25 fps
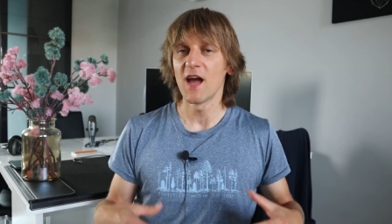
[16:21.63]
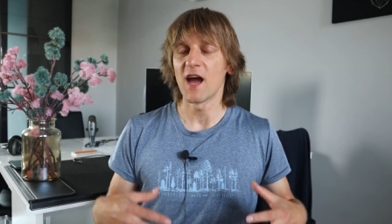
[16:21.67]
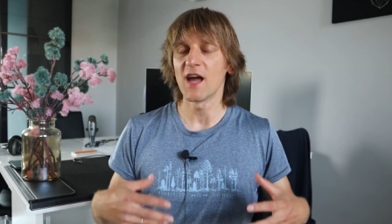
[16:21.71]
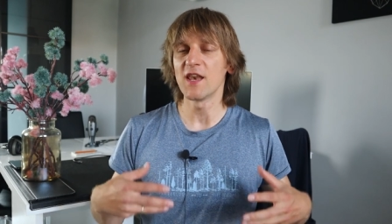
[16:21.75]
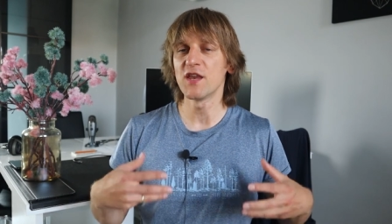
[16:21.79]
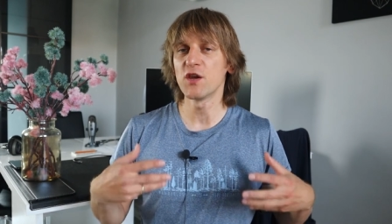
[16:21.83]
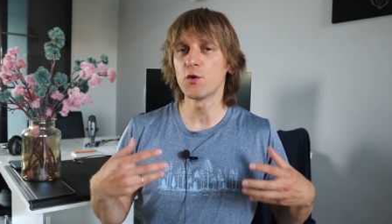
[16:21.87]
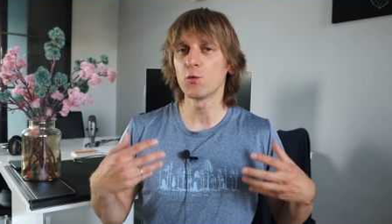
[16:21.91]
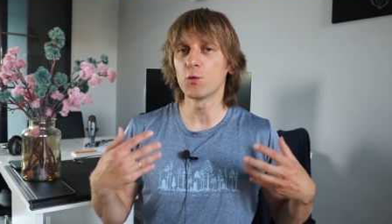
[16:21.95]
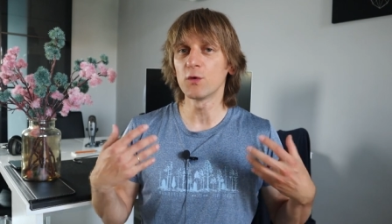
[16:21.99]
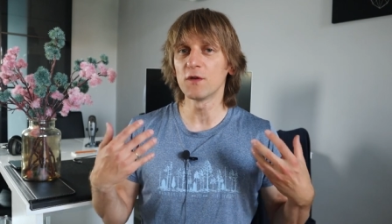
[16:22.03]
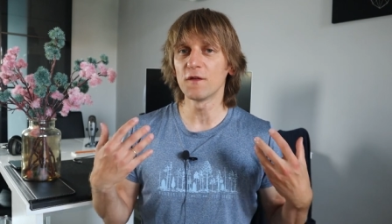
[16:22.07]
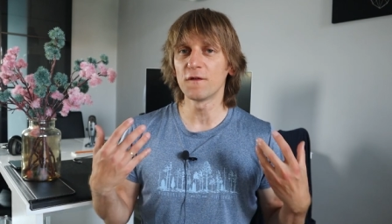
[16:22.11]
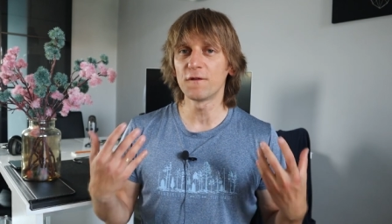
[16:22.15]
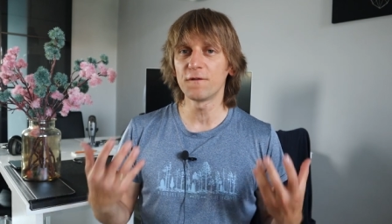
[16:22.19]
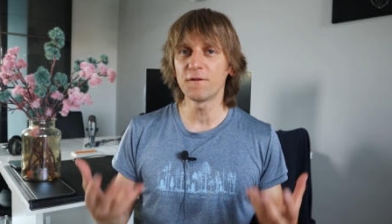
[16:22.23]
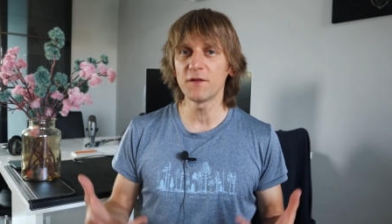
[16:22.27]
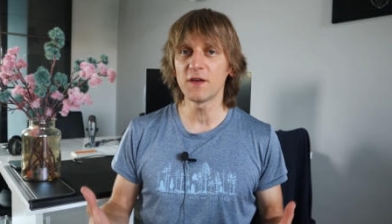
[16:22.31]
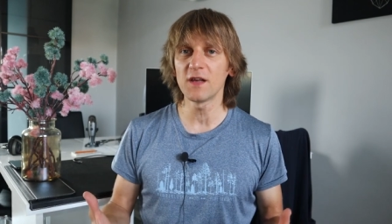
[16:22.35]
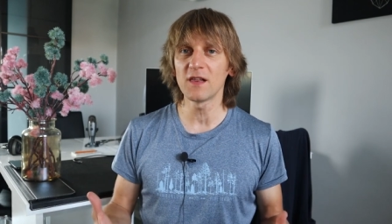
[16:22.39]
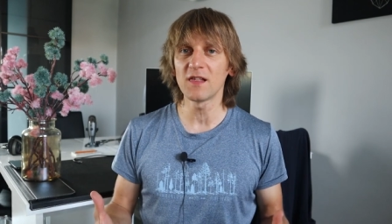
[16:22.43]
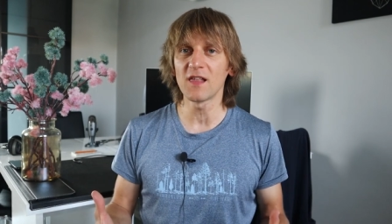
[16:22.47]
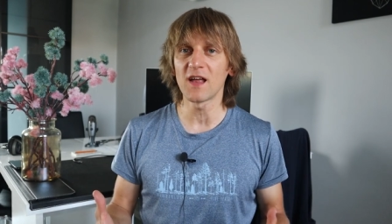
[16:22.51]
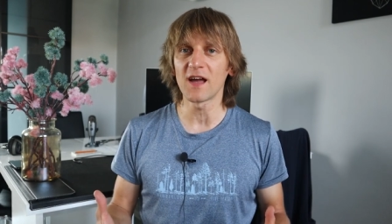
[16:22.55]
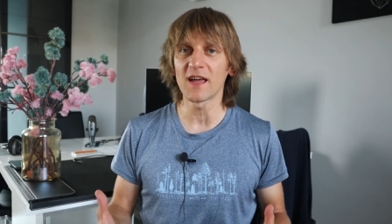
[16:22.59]
and you will
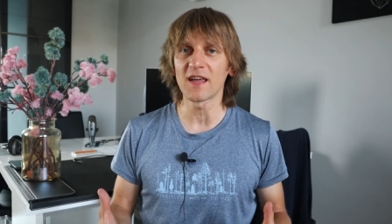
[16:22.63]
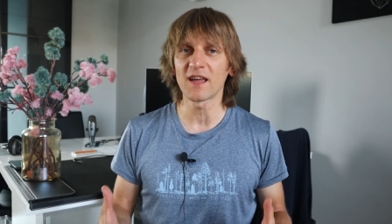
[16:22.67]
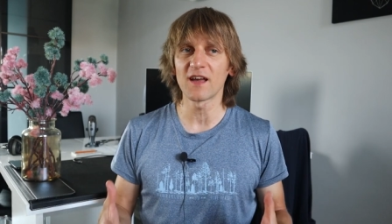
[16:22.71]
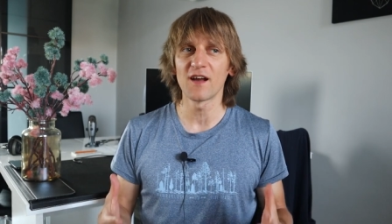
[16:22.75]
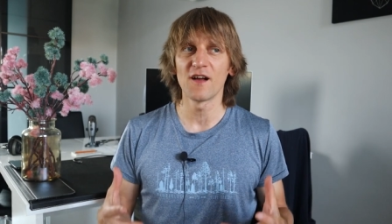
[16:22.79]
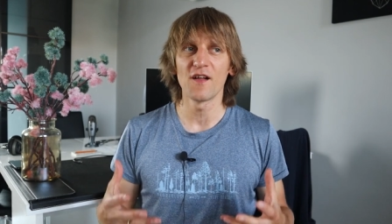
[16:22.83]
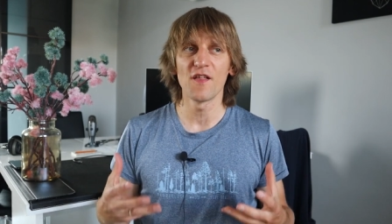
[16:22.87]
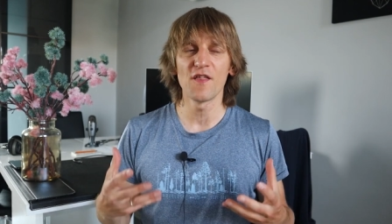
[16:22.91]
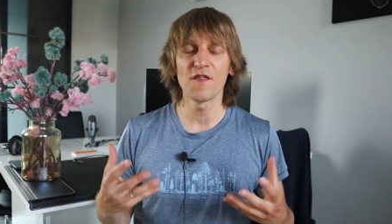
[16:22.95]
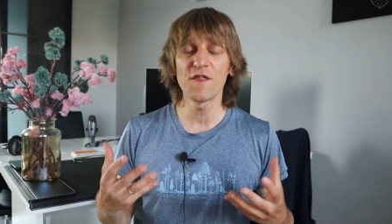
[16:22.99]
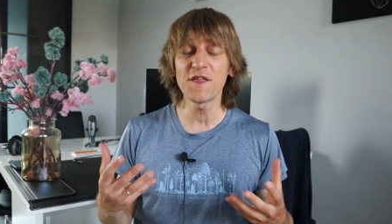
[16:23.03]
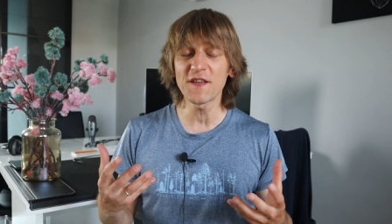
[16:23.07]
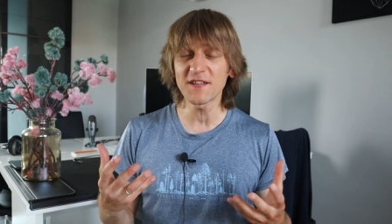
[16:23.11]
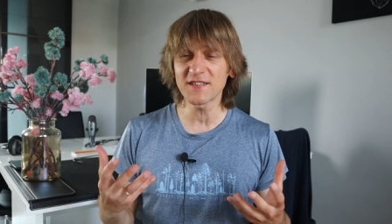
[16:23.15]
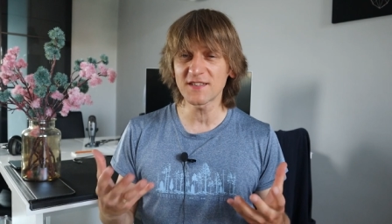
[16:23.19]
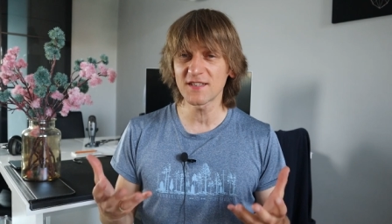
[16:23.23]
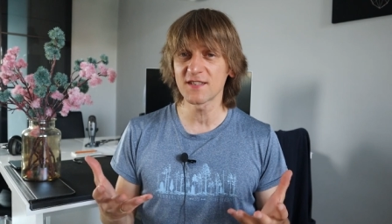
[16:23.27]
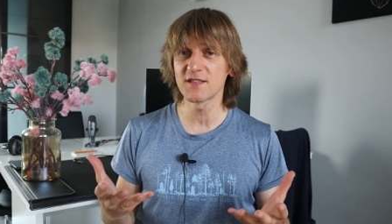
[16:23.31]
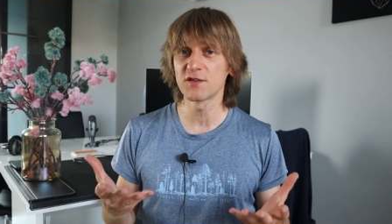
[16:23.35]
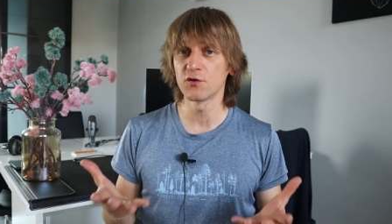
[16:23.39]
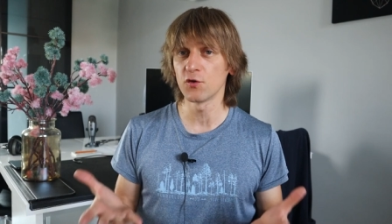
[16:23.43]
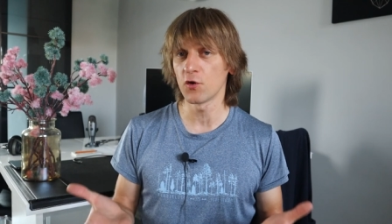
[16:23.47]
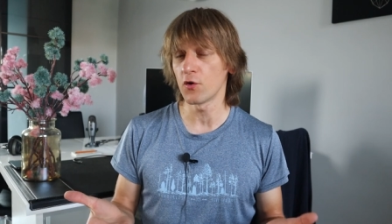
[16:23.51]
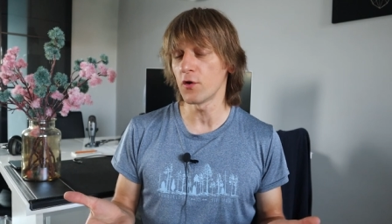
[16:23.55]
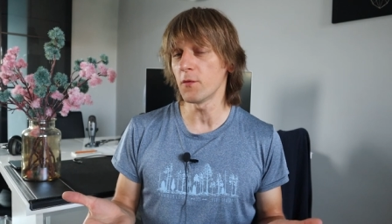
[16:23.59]
feel like this
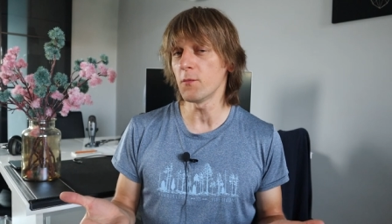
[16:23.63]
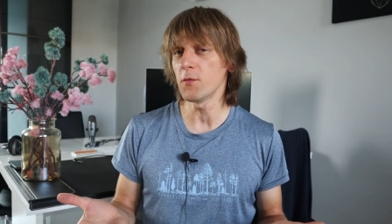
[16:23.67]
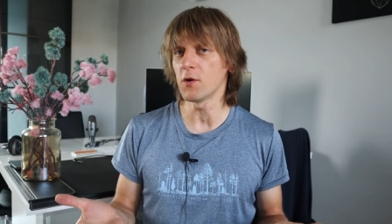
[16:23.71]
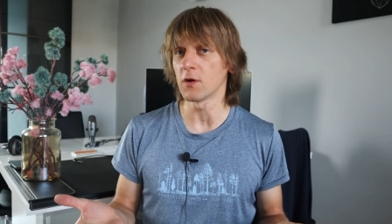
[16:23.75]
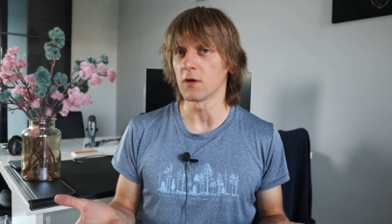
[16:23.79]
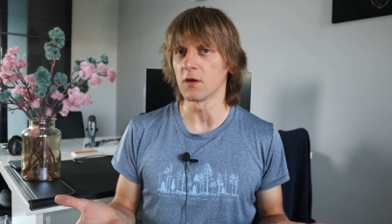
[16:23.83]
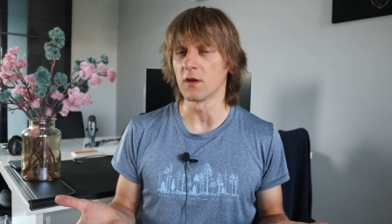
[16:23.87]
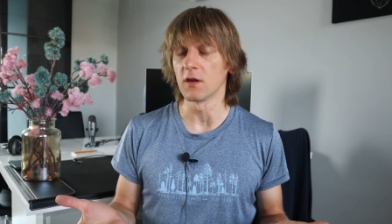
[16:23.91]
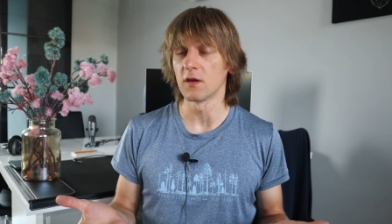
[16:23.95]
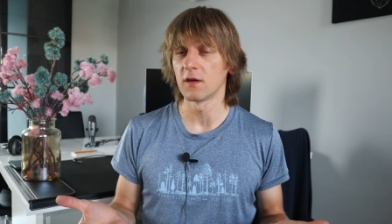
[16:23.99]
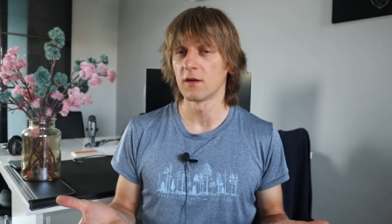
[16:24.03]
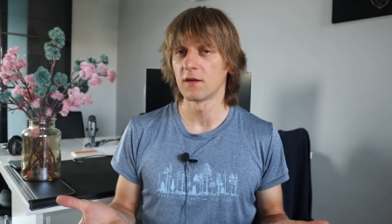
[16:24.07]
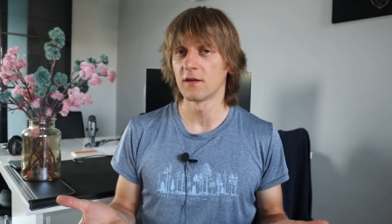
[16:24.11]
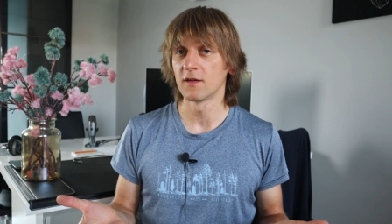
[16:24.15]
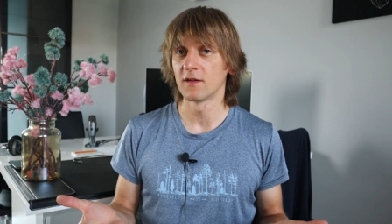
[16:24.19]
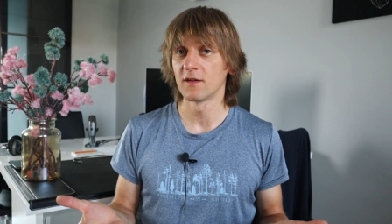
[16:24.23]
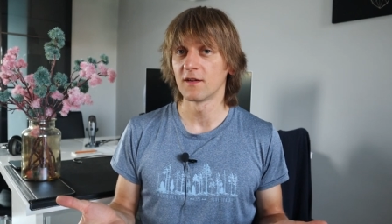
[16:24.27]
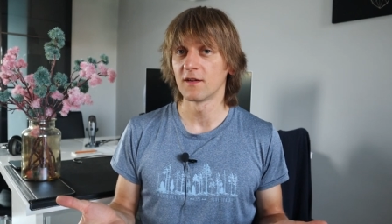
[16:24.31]
is normal.